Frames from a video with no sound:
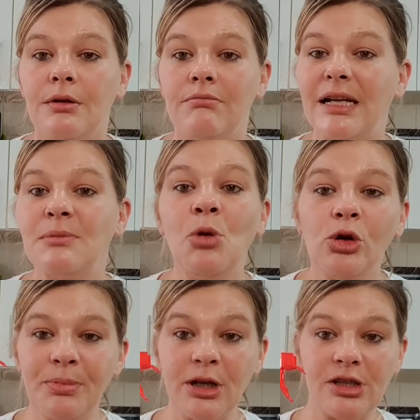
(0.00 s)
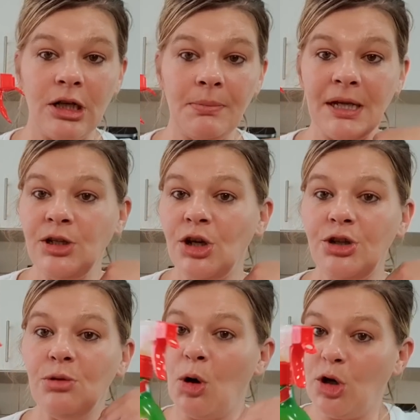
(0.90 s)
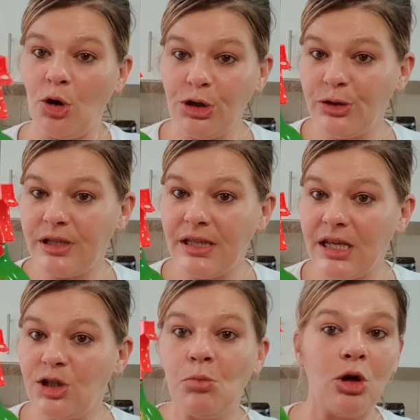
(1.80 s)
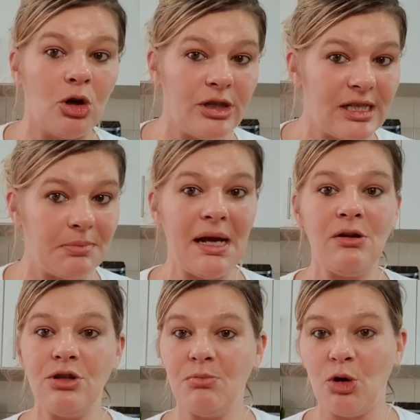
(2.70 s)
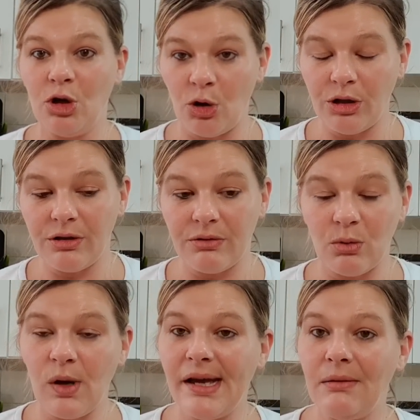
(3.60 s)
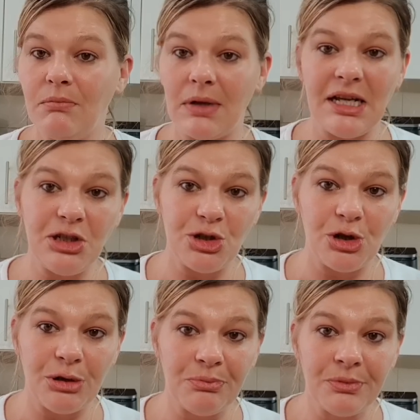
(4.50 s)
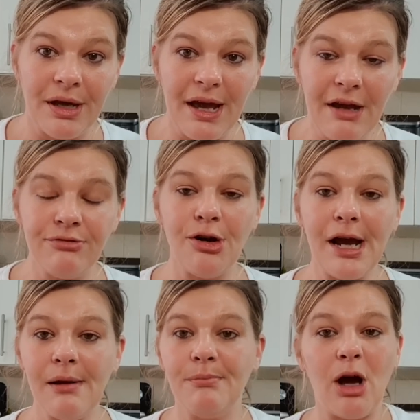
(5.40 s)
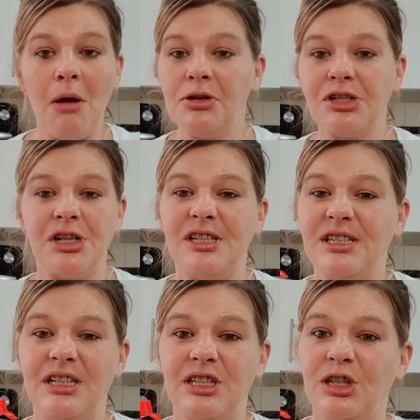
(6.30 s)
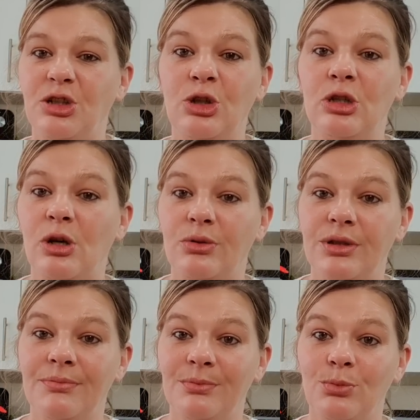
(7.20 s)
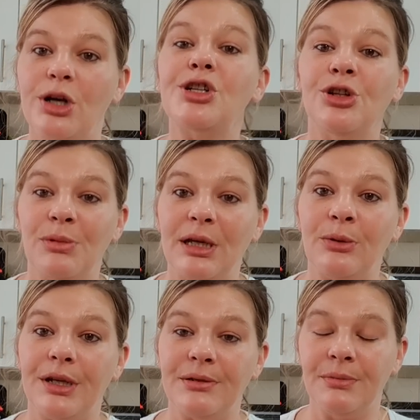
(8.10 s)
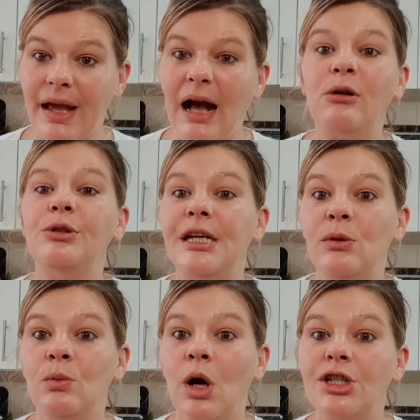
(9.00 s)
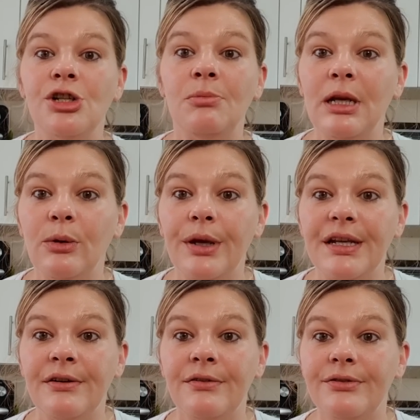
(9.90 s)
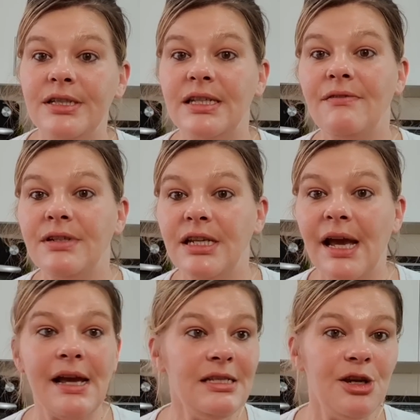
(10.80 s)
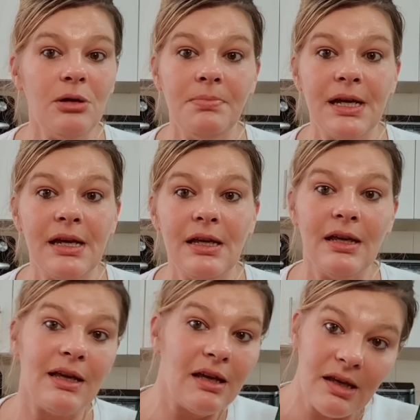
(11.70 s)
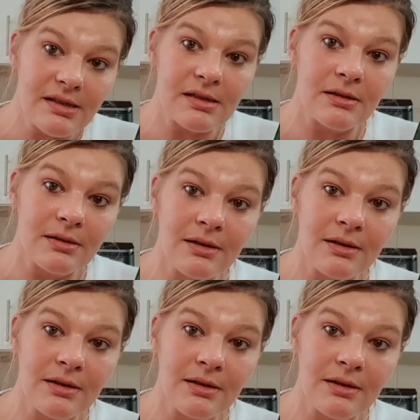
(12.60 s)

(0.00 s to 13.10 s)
That's my personal opinion. You might like using this, you might like the smell, you might like the way it cleans your air fryer, but I'm just going to stick to the good old washing up liquid. Aldi washing up liquid for 70, 80p it is.